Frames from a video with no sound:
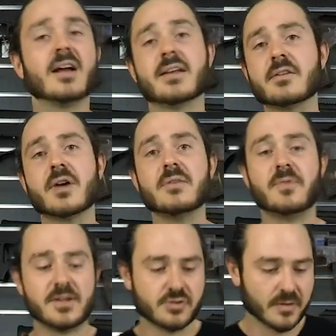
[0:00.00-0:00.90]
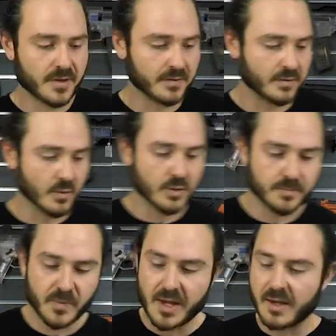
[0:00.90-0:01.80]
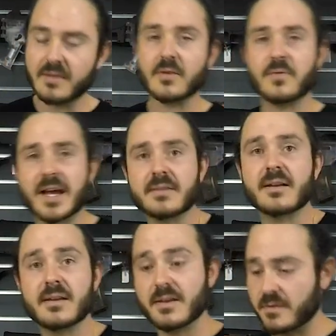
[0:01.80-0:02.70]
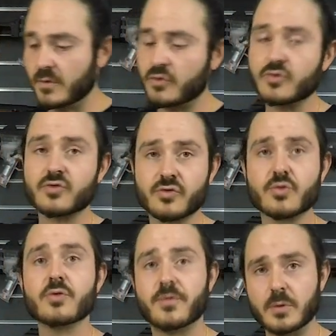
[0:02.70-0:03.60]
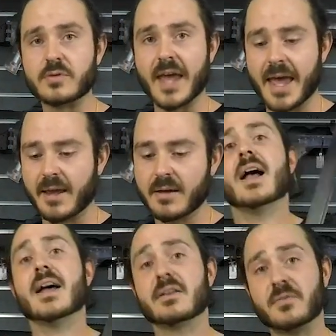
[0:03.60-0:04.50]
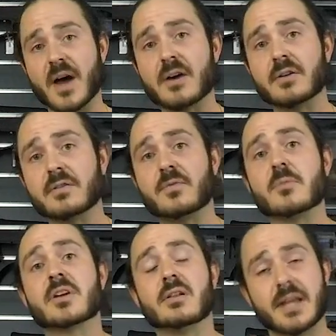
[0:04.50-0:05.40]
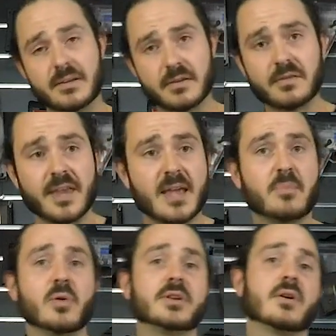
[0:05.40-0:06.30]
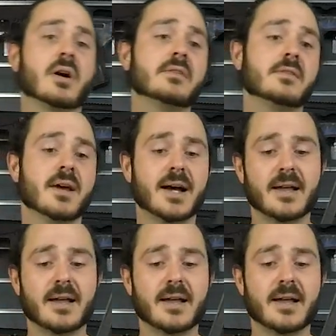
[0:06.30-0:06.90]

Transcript: Another great feature of this sword is the fact that it is true full tang. And as far as from a collector's standpoint, guys,